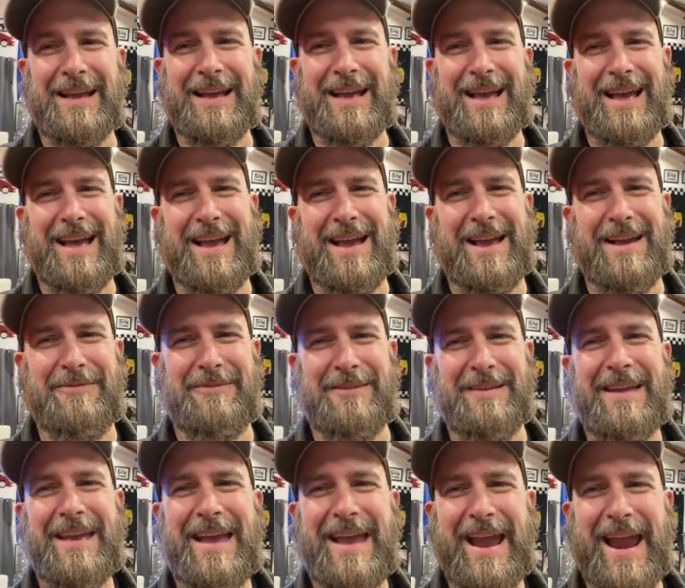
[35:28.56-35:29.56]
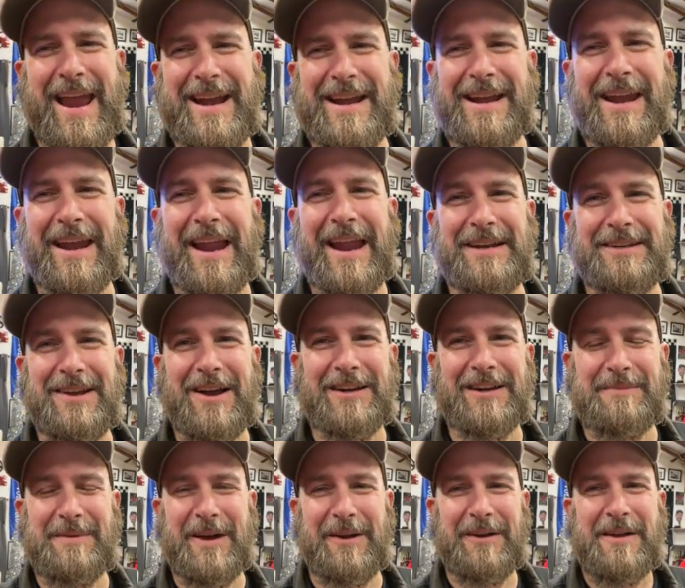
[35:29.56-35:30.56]
Aiden and I talked
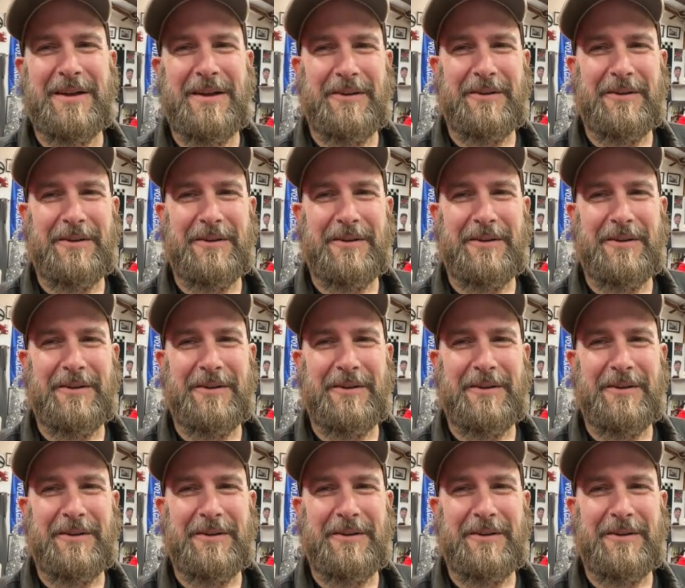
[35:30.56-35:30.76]
about,